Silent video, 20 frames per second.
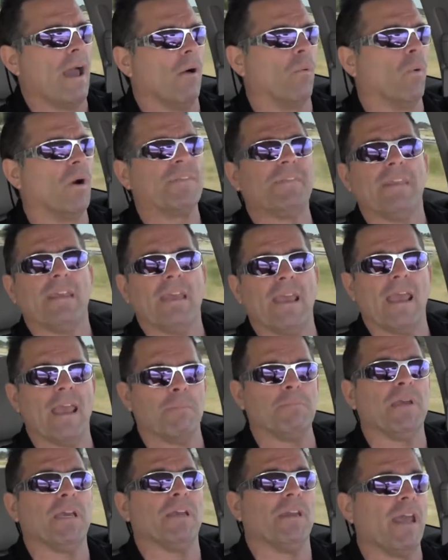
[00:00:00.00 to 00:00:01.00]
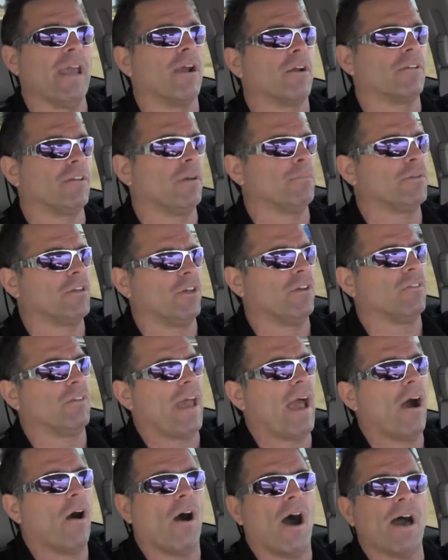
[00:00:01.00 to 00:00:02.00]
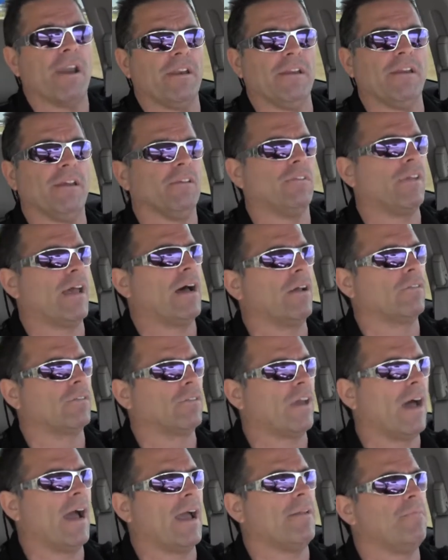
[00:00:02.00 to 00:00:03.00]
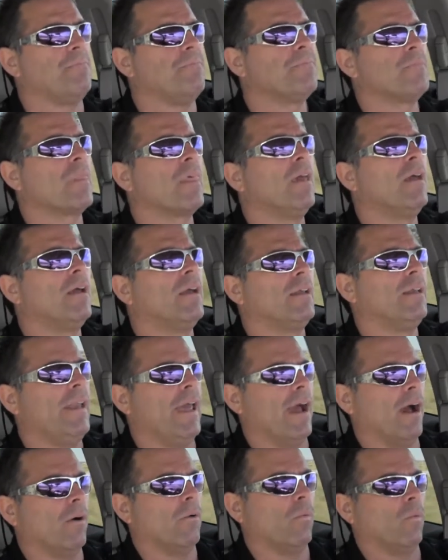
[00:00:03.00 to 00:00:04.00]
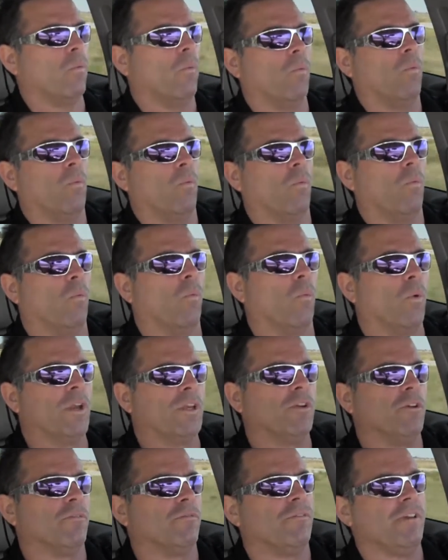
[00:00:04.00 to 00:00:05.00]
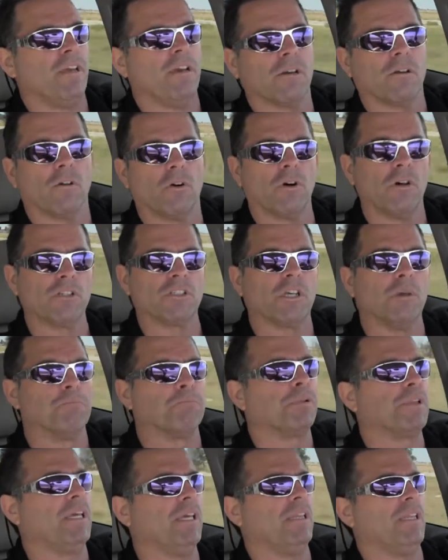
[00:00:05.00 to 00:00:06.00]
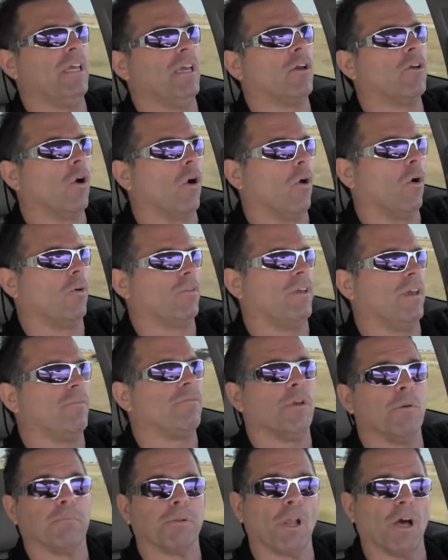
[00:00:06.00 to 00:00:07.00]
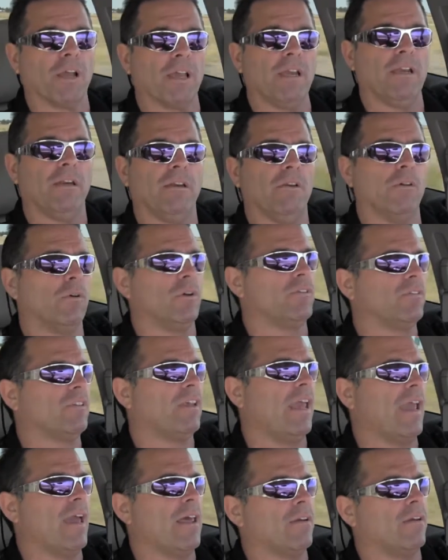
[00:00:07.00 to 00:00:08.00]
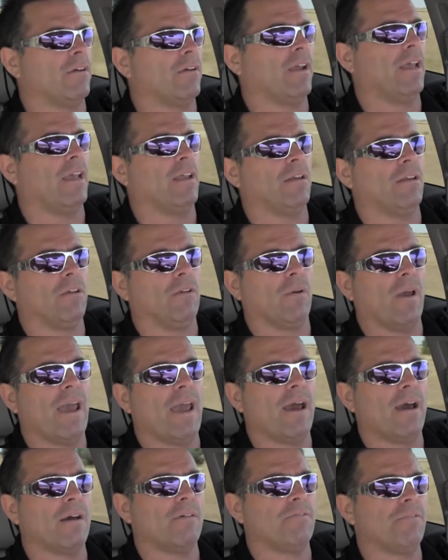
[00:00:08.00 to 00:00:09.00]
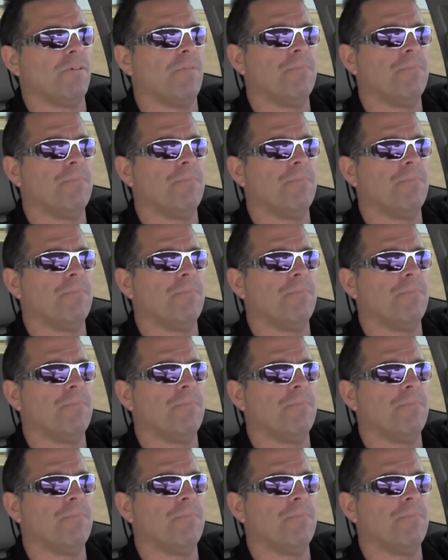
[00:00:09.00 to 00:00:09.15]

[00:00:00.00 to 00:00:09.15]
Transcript: what the ambient air temperature is, how hot it is outside. Now, when your vehicle is completely cold, if you plug it into a scanner and you have